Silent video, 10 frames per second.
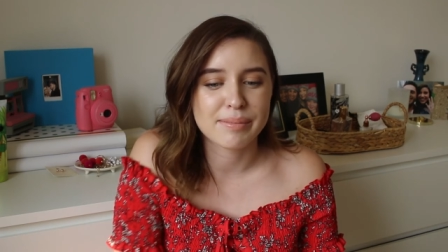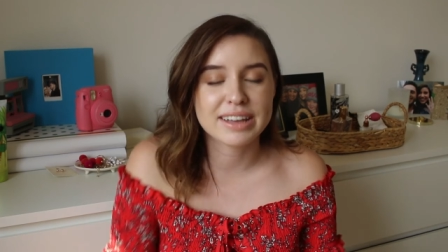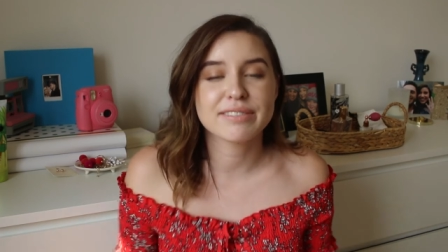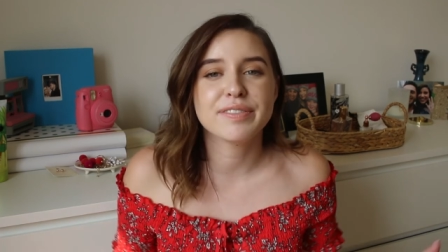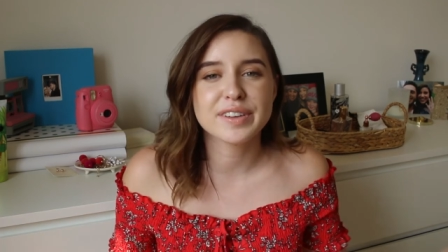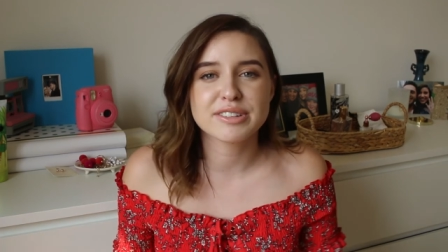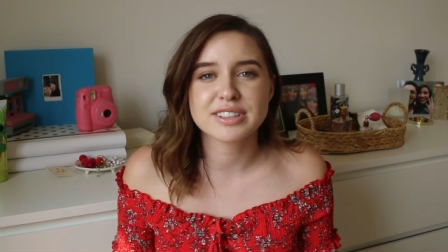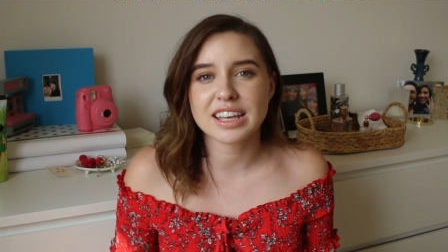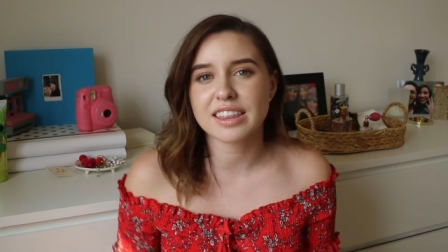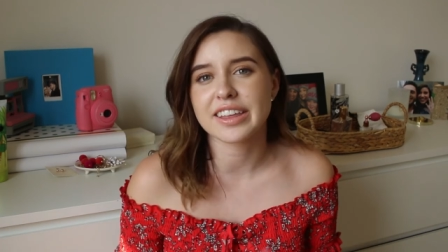it
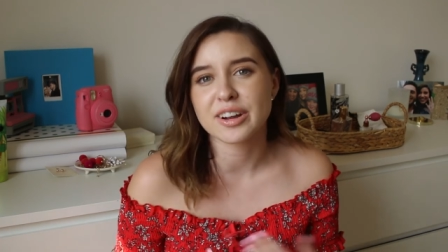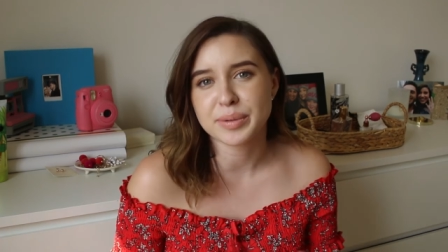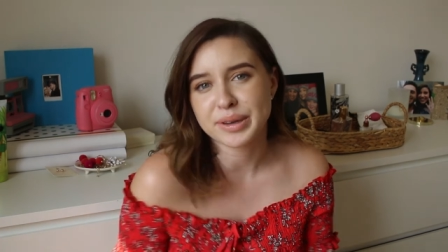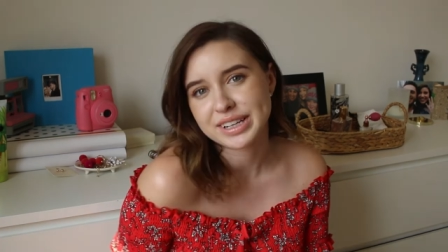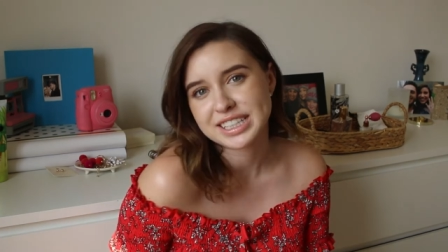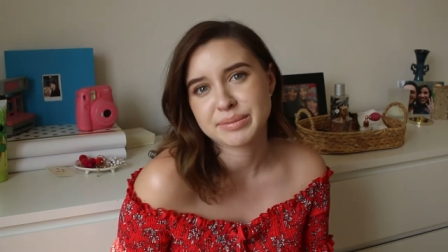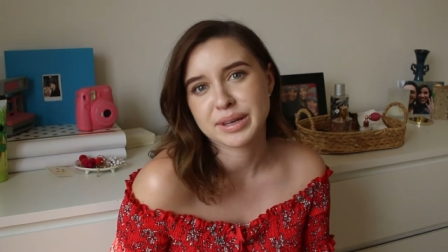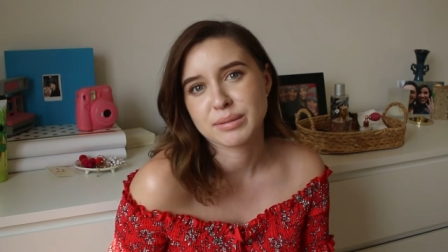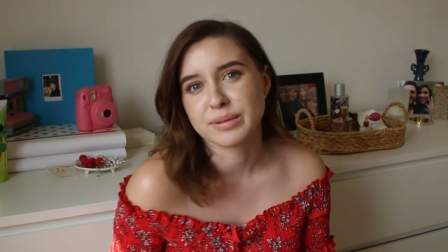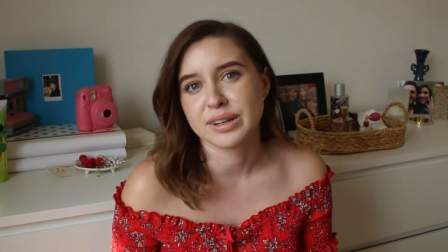feels like therapeutic to be
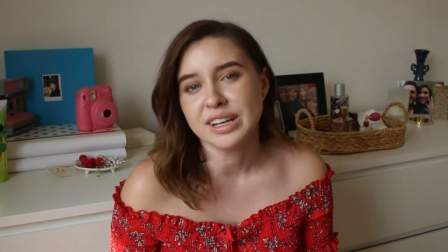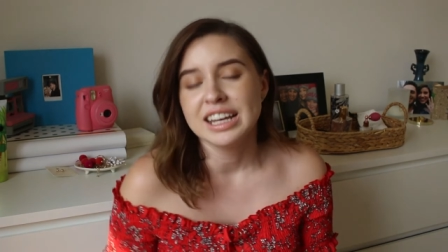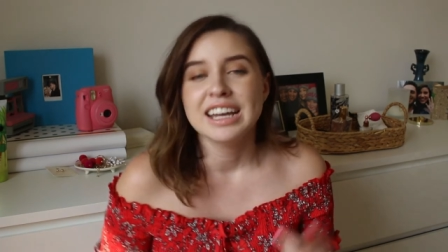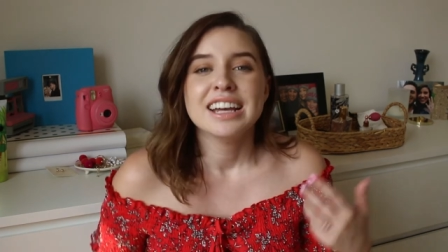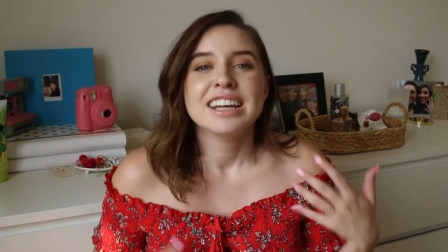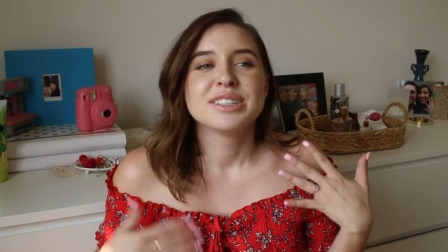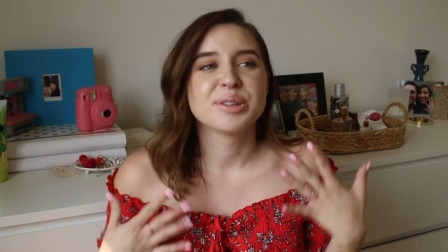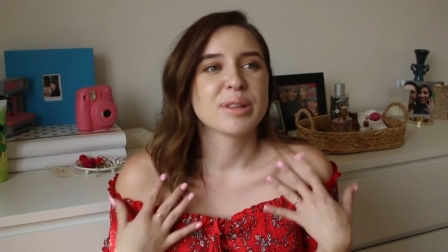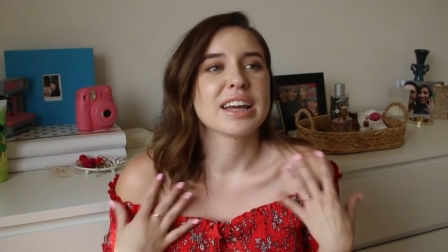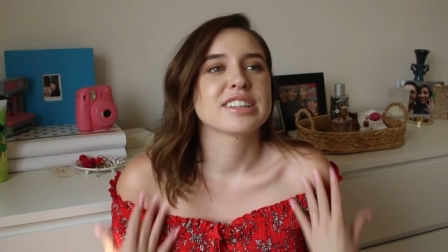able
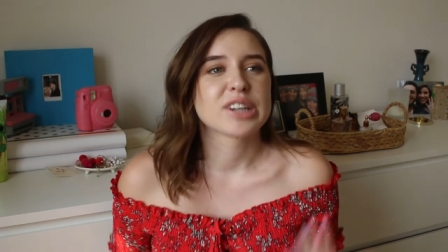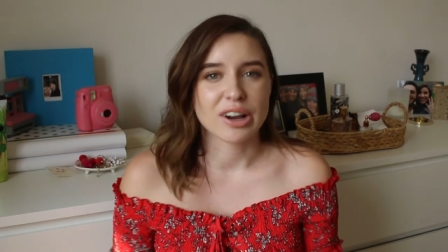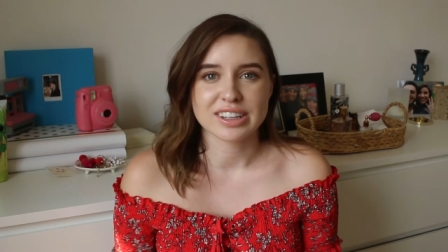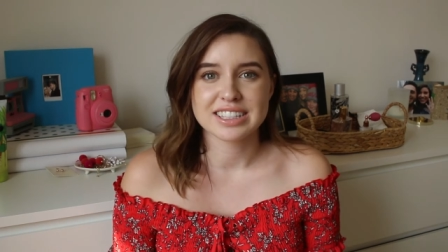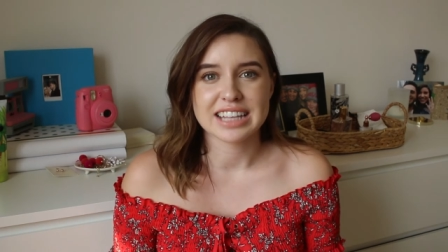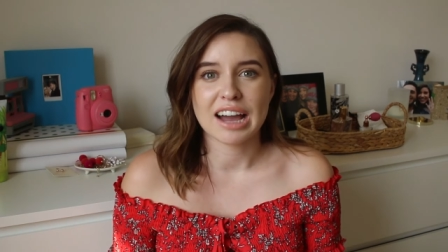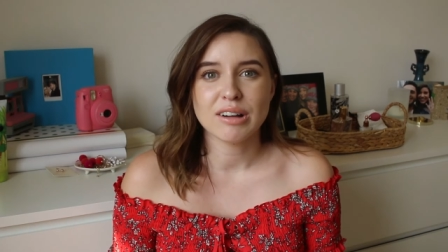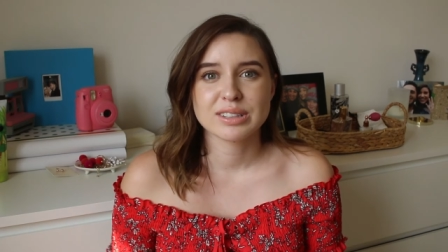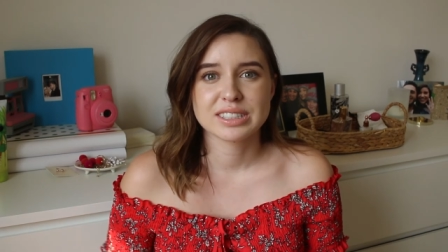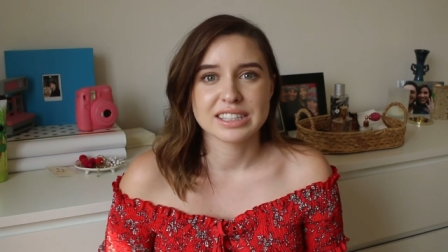to like talk this
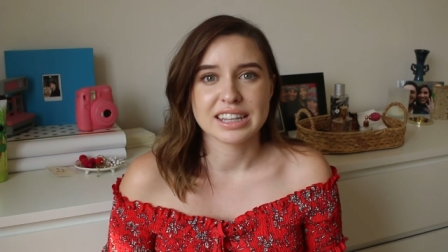out.